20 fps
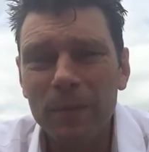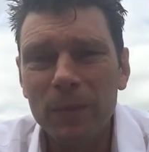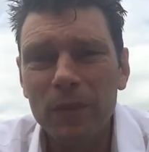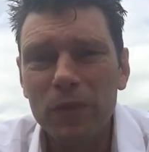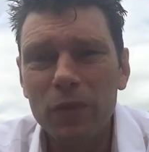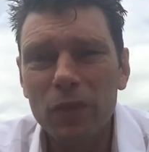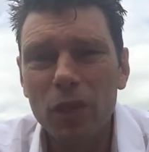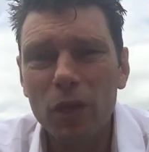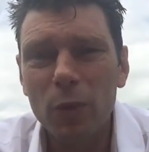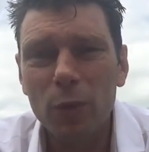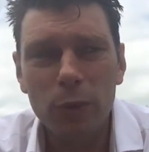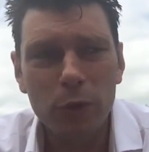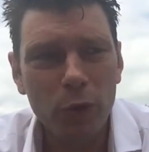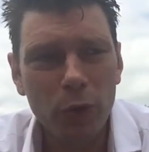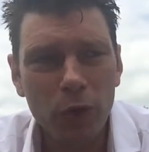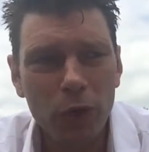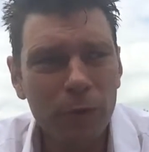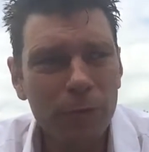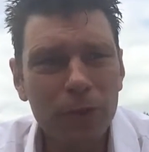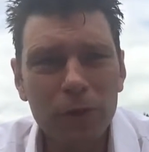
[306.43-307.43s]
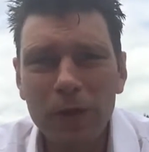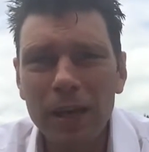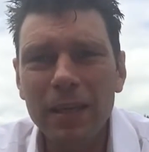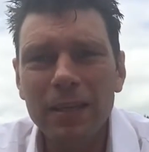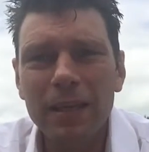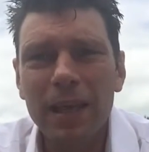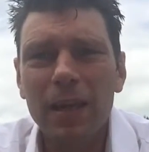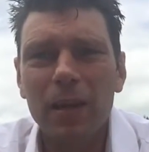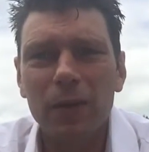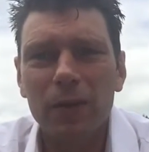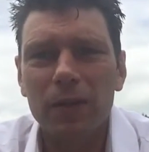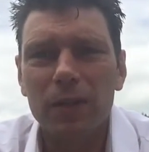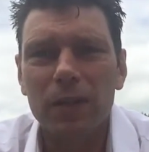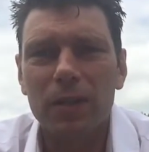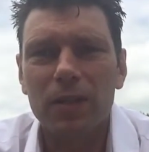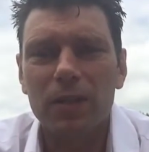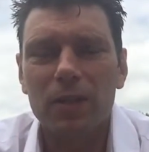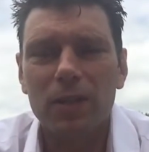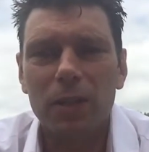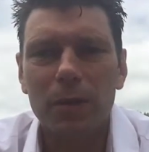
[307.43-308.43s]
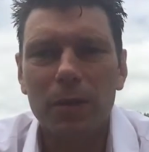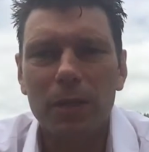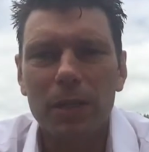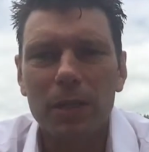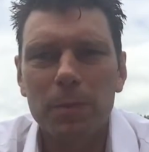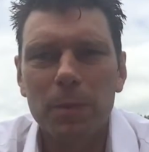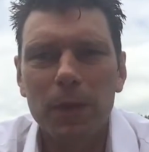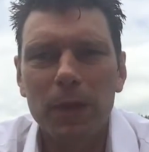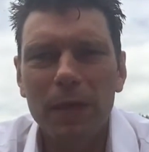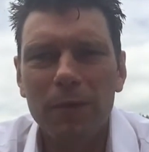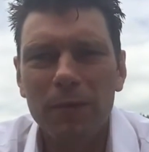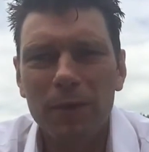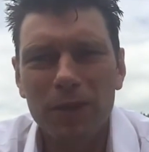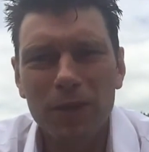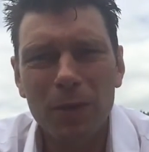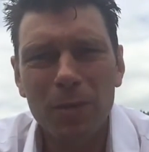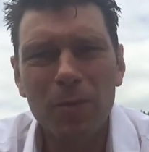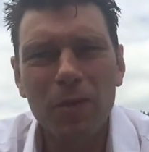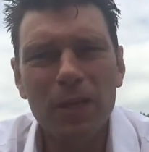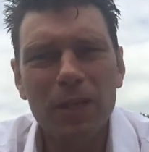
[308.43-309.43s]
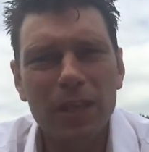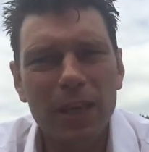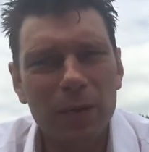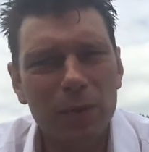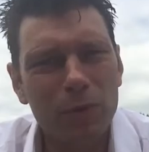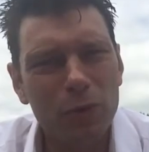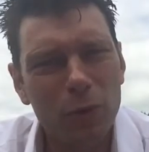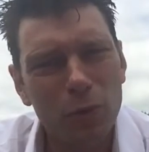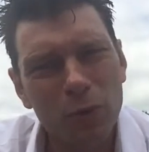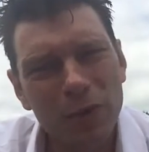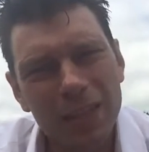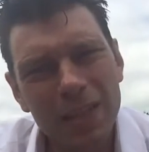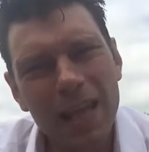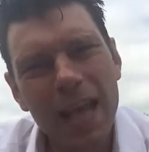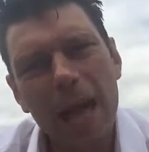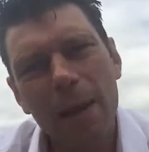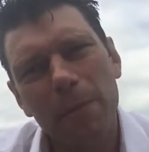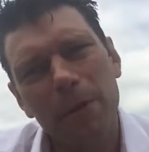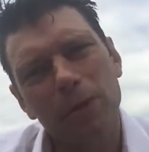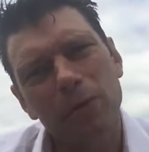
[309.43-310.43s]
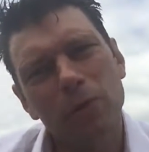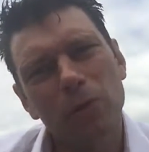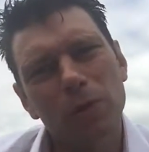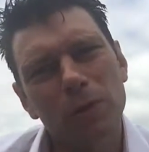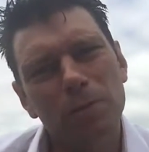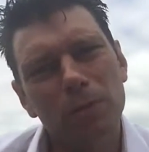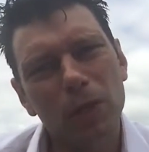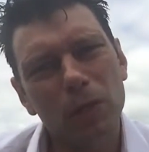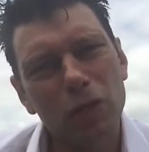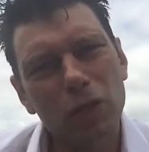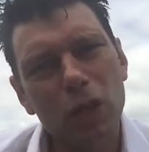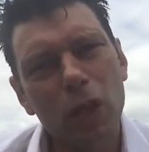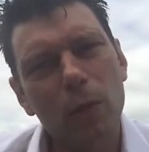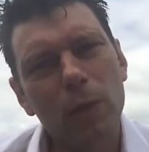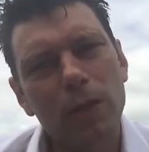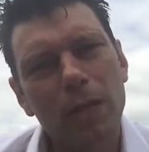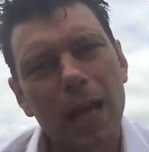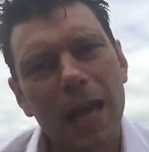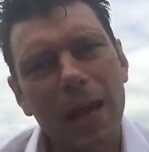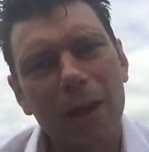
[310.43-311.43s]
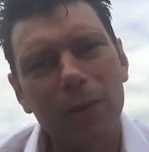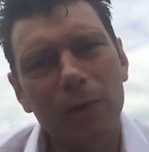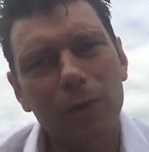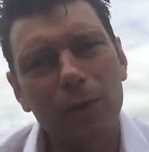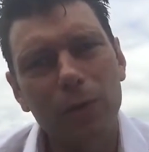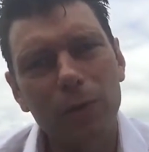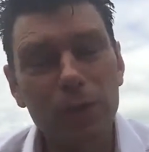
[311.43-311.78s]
So we're not going to address health in this series, but for some reason it was always there, but it was always much lower down,